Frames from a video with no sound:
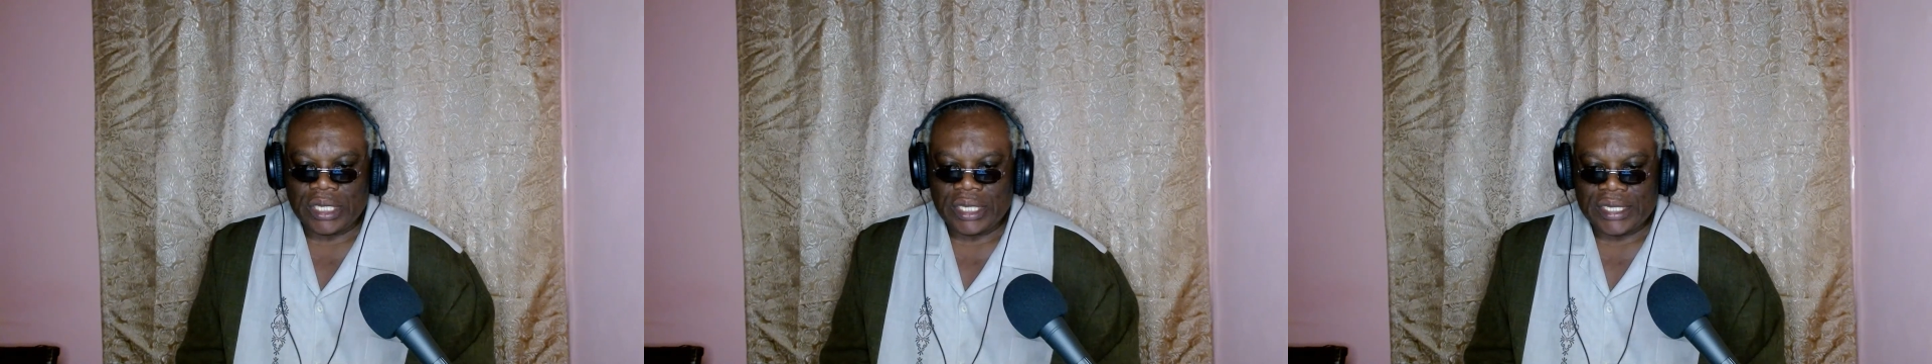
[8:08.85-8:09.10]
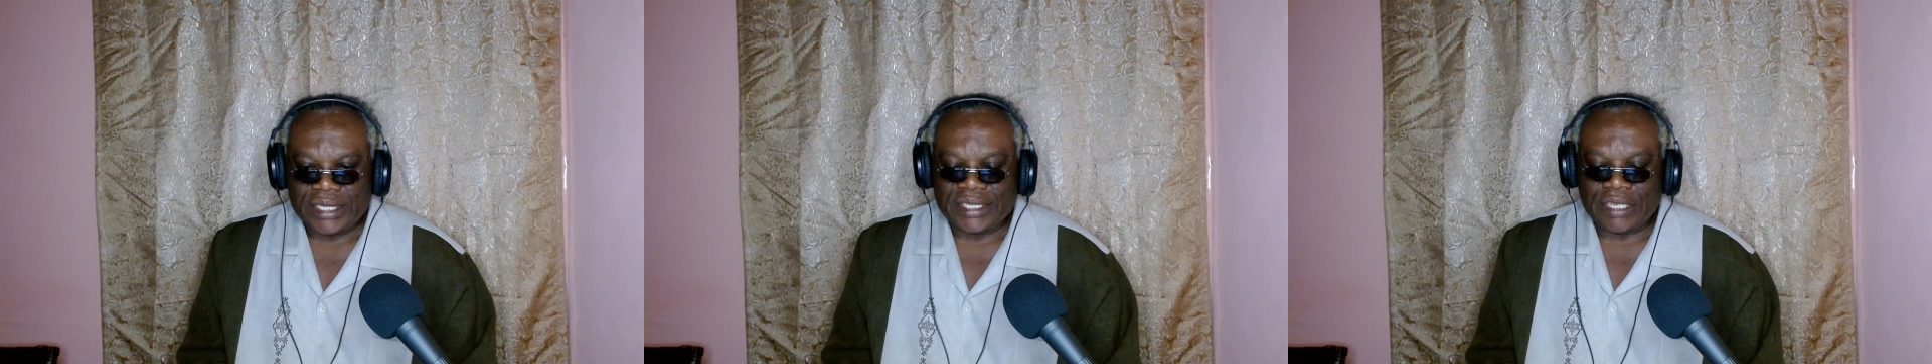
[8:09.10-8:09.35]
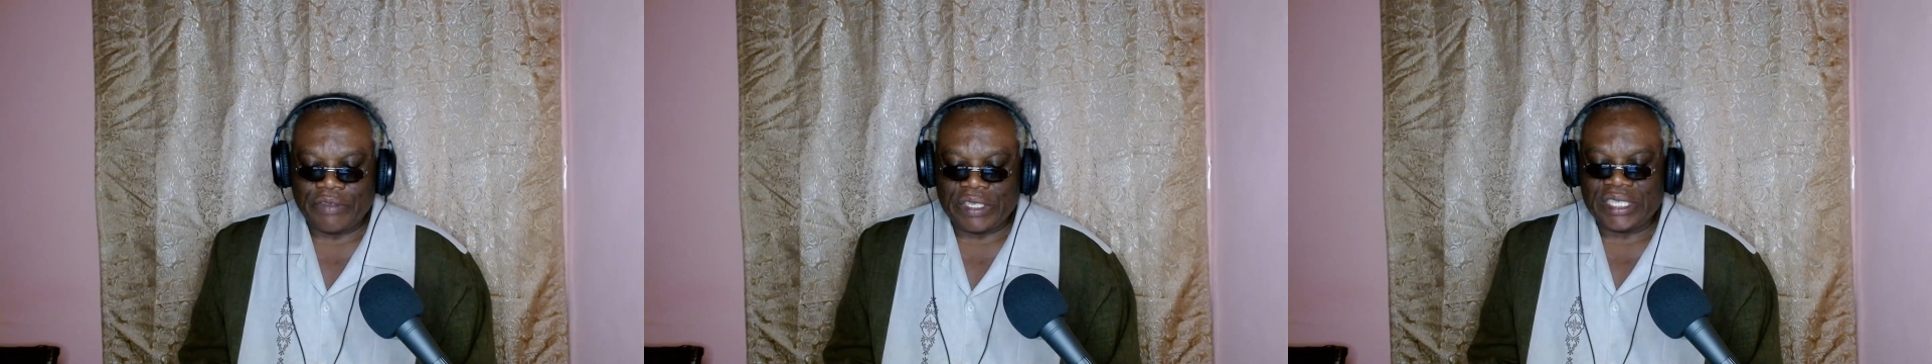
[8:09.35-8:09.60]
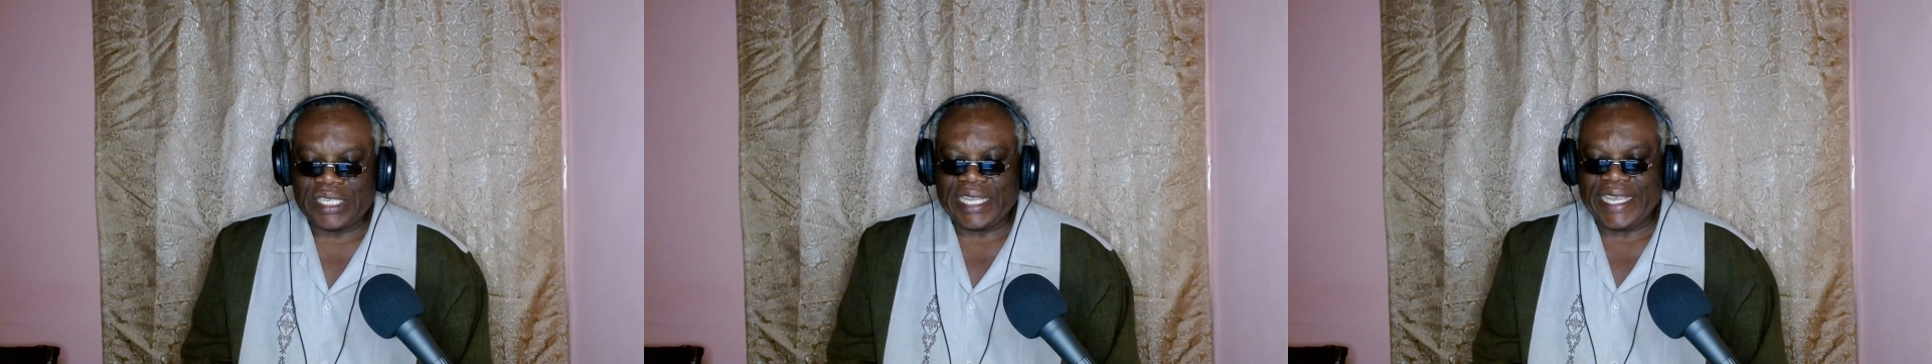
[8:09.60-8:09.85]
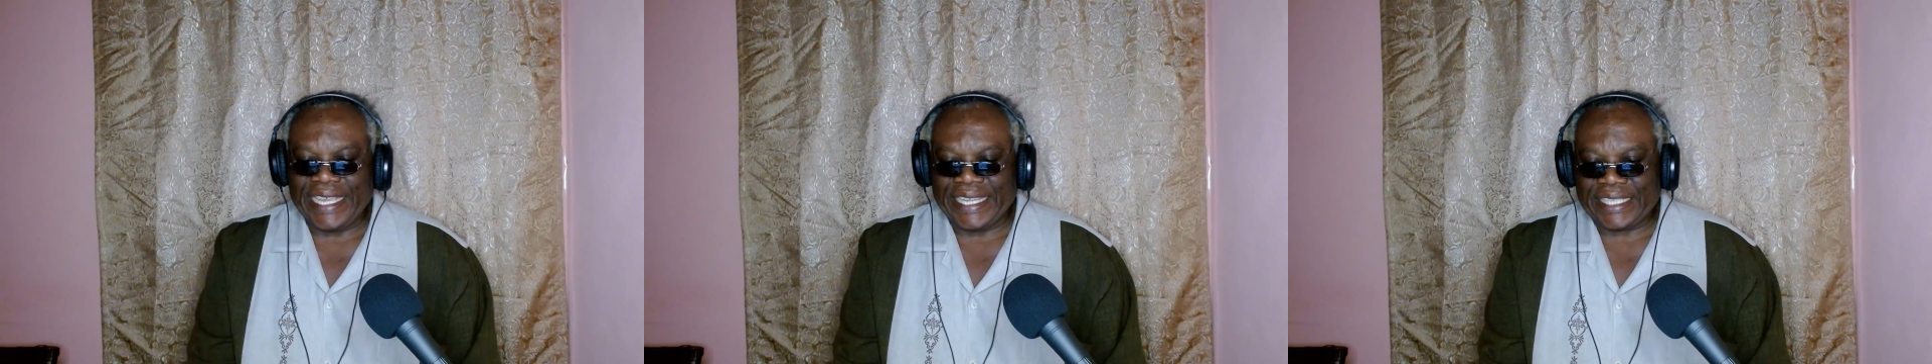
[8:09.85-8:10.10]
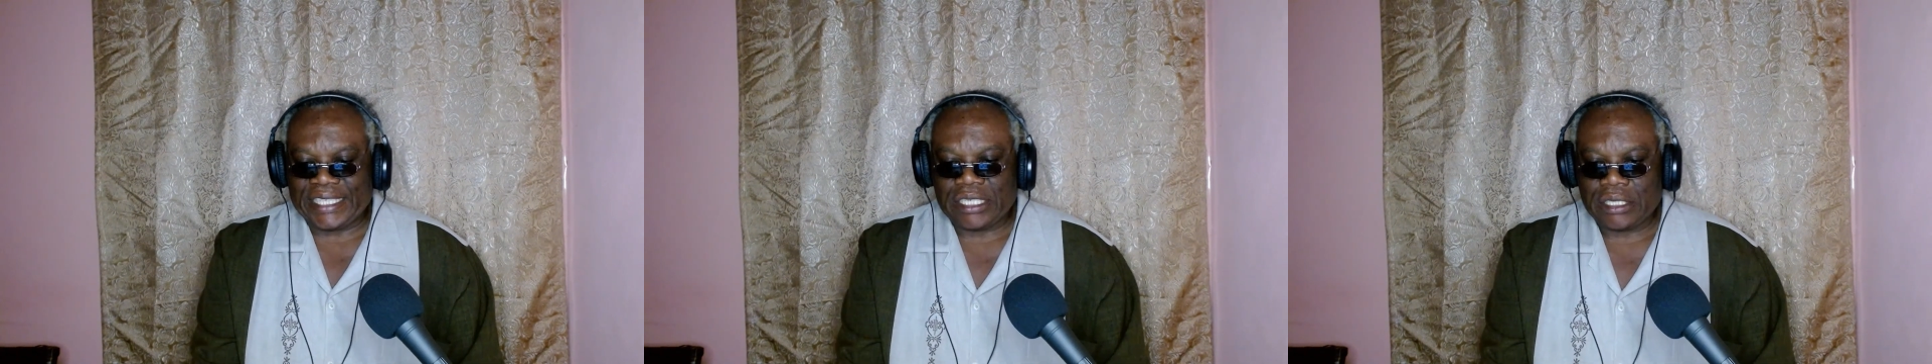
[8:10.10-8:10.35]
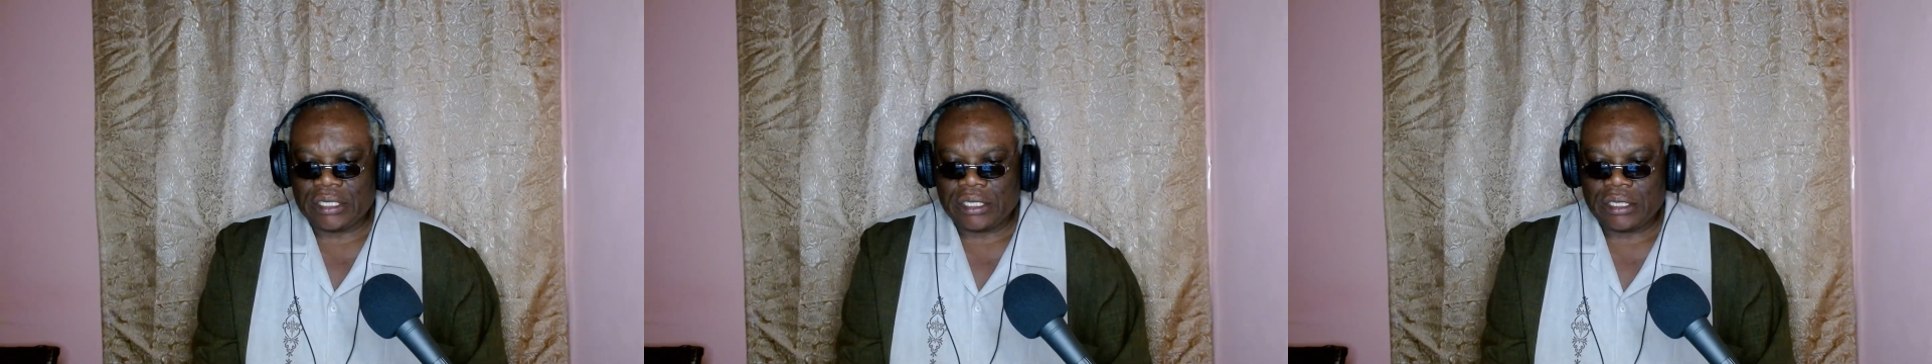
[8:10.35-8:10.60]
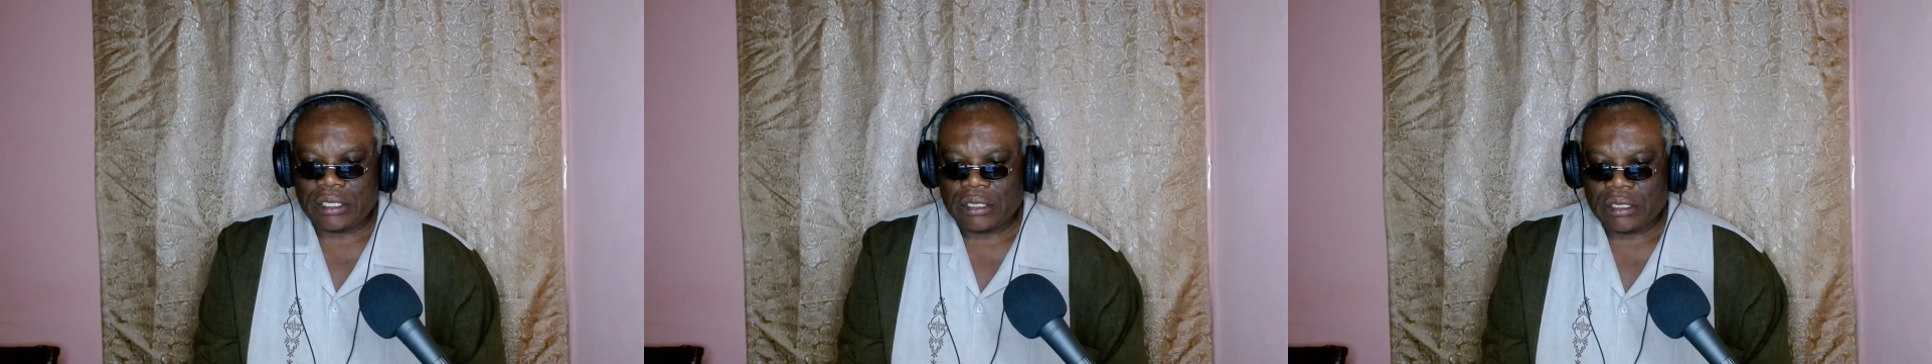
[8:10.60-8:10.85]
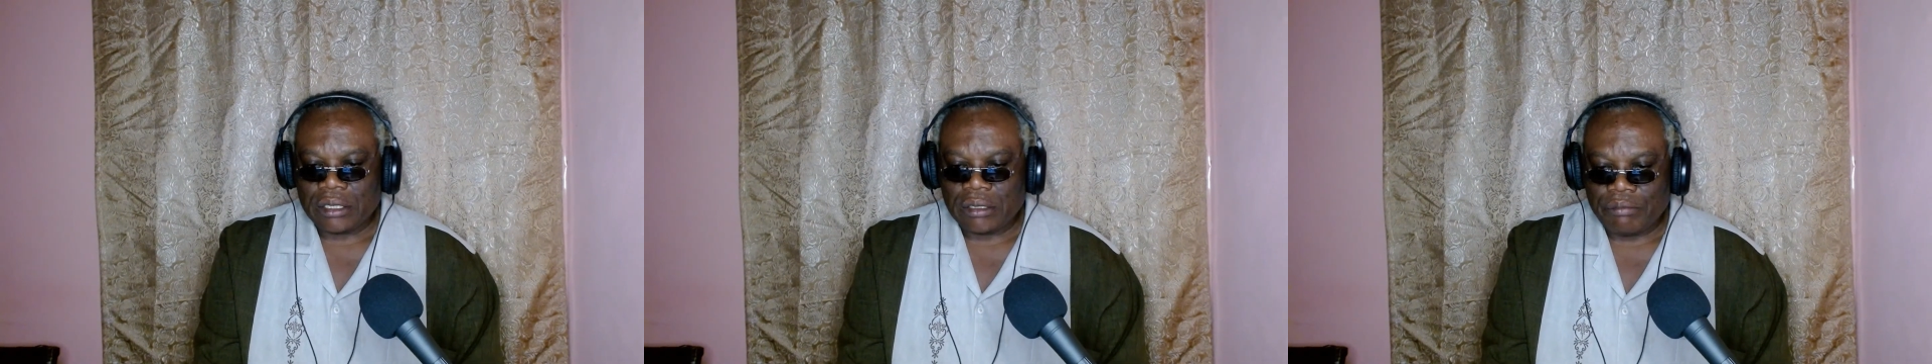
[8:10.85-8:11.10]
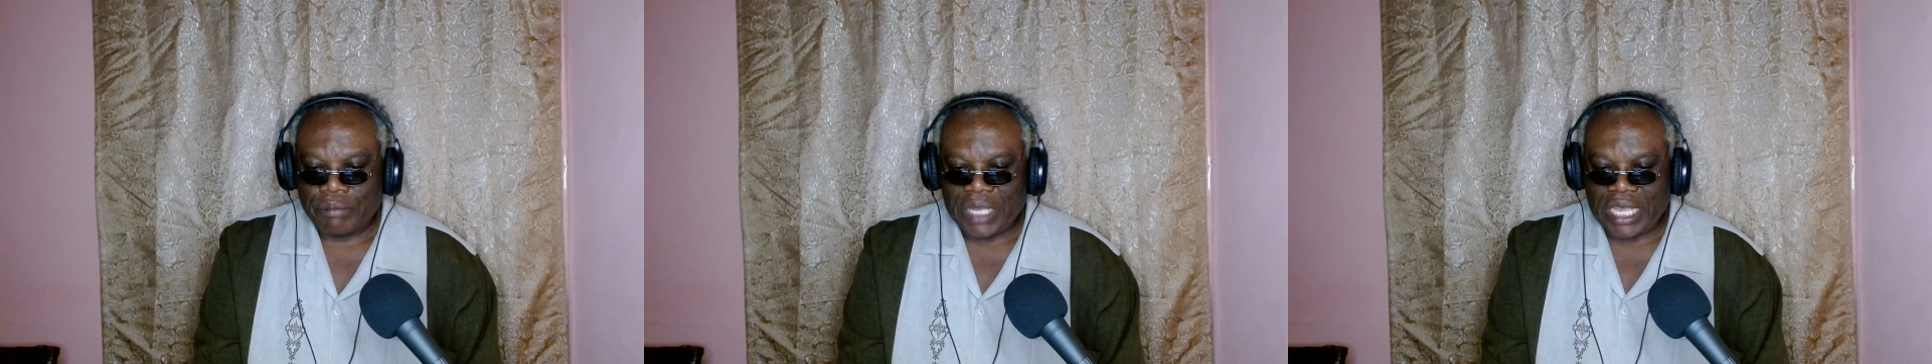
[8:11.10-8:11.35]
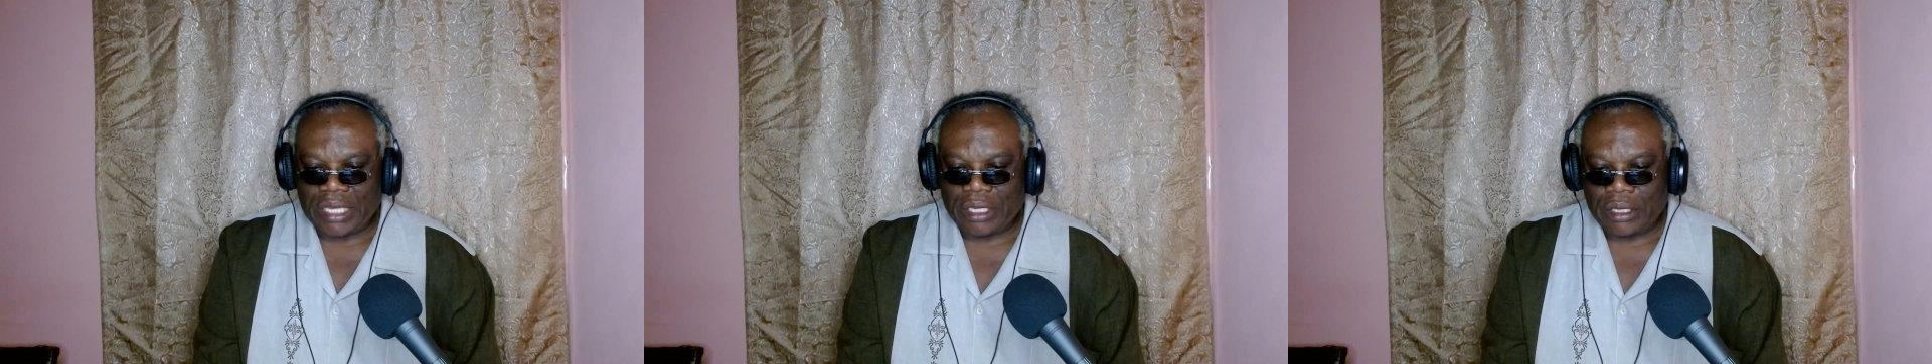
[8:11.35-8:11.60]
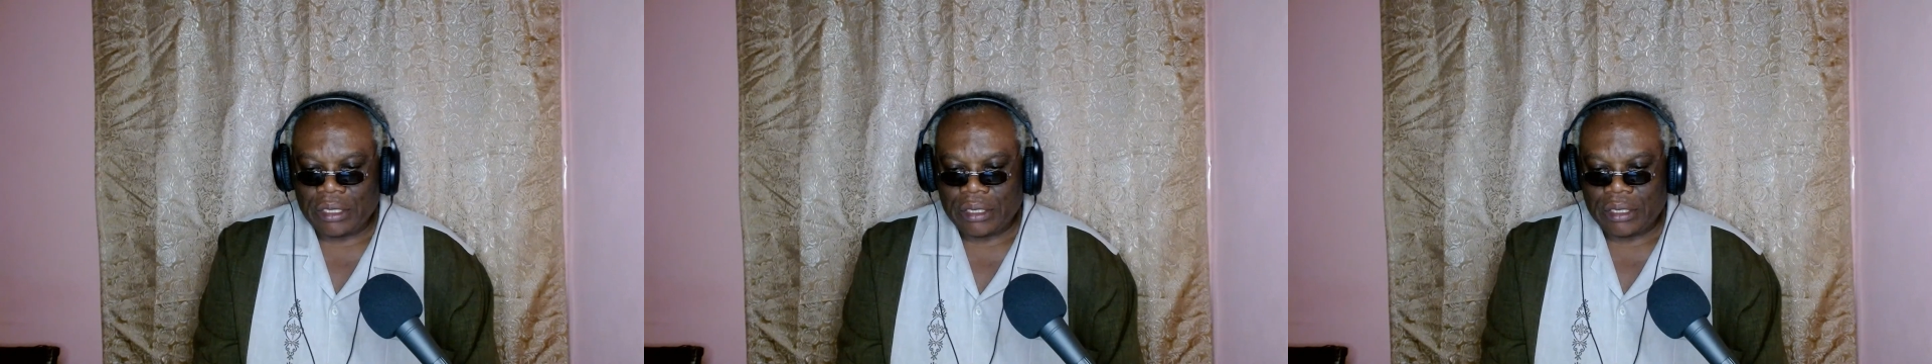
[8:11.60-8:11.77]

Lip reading: 78. Bye.